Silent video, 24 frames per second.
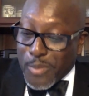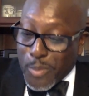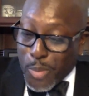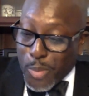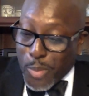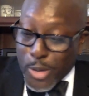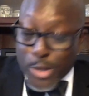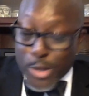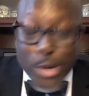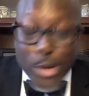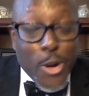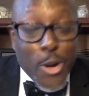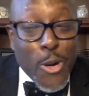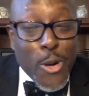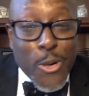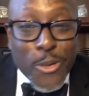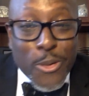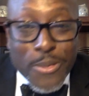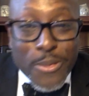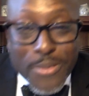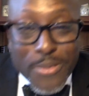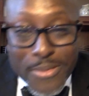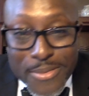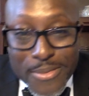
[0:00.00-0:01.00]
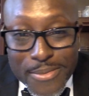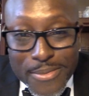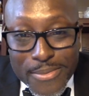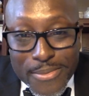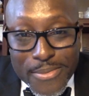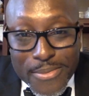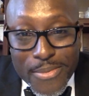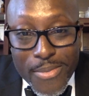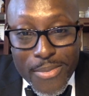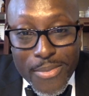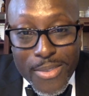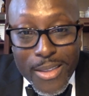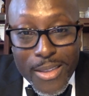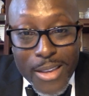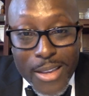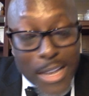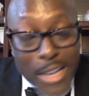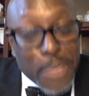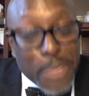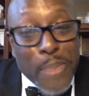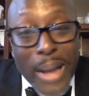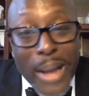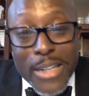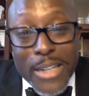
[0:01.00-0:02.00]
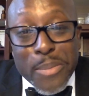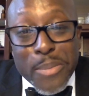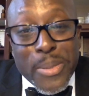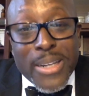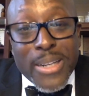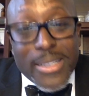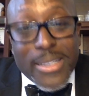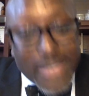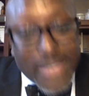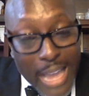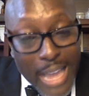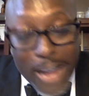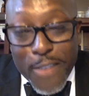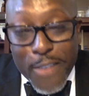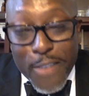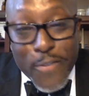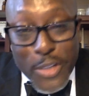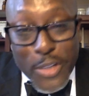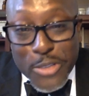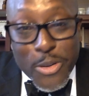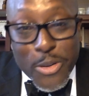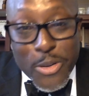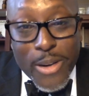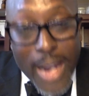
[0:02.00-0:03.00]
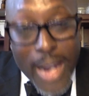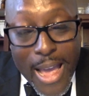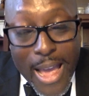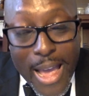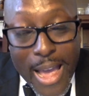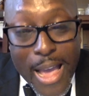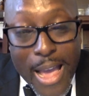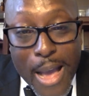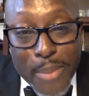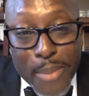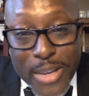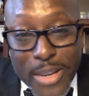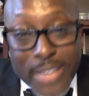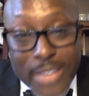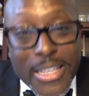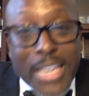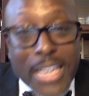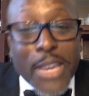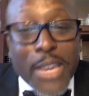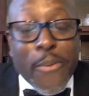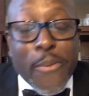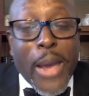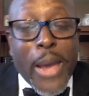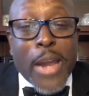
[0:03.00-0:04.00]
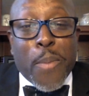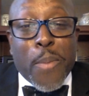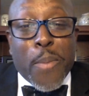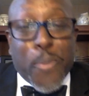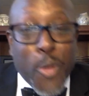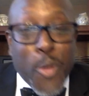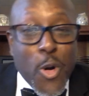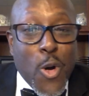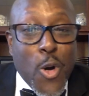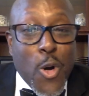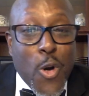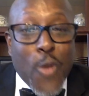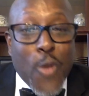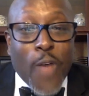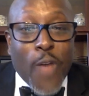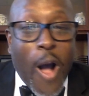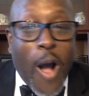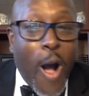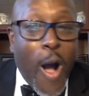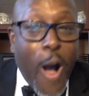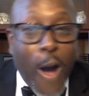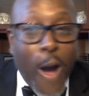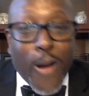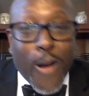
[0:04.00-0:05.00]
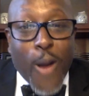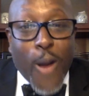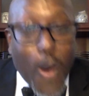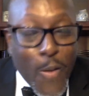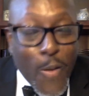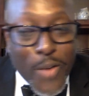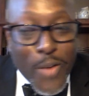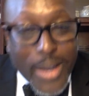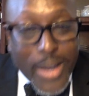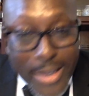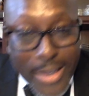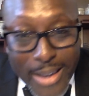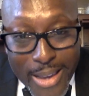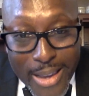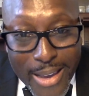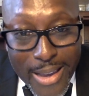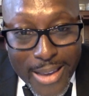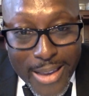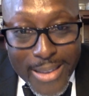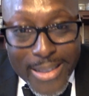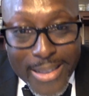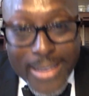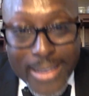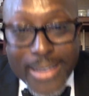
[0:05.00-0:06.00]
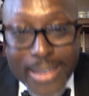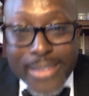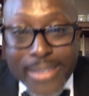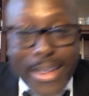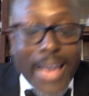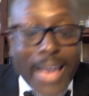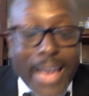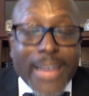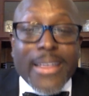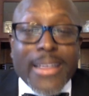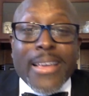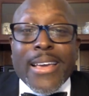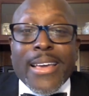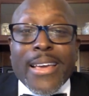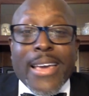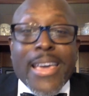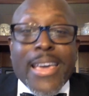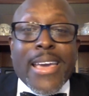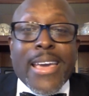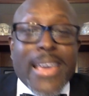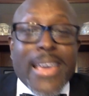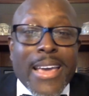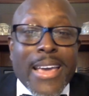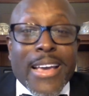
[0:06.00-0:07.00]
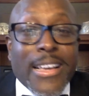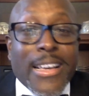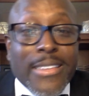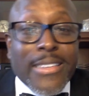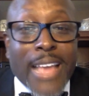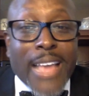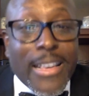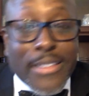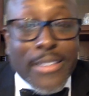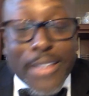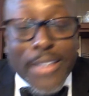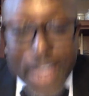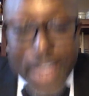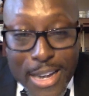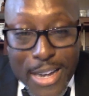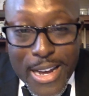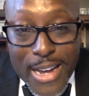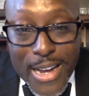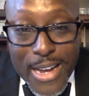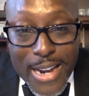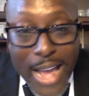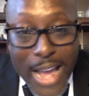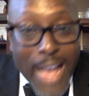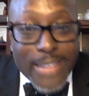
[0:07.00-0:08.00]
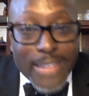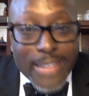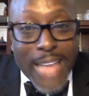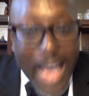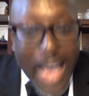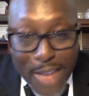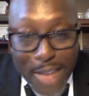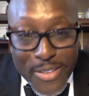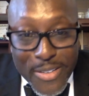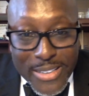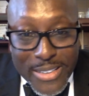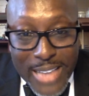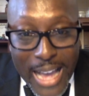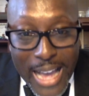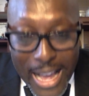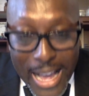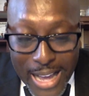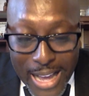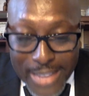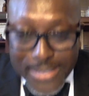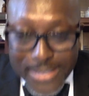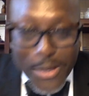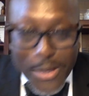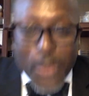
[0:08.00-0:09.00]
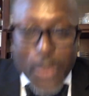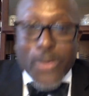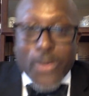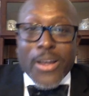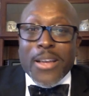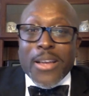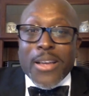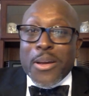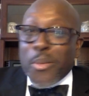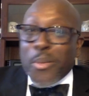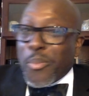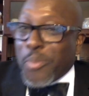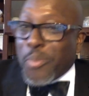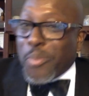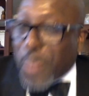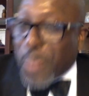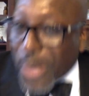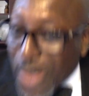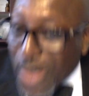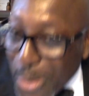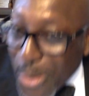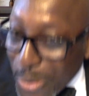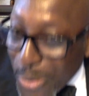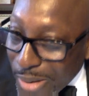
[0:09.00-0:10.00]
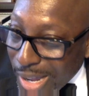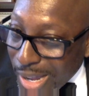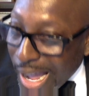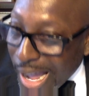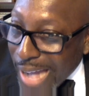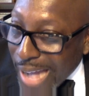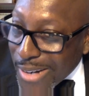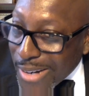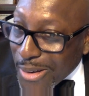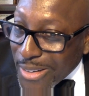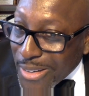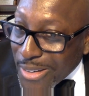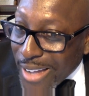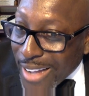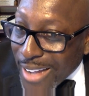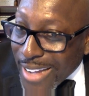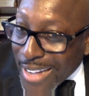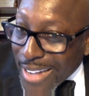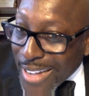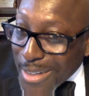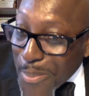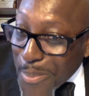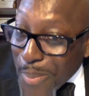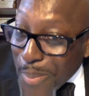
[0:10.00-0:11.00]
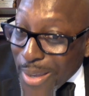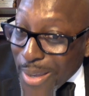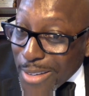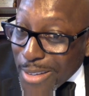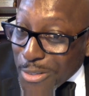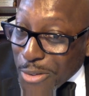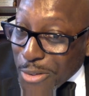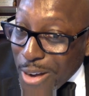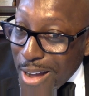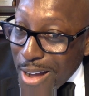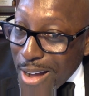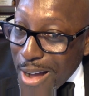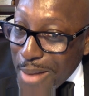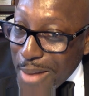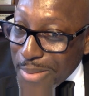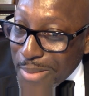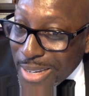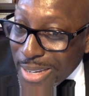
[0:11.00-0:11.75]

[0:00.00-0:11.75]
Purdue is about to be the sacrificial lamb because he get ready to prove all over again that he is as good as advertised. So Purdue, I know y'all got the biggest drum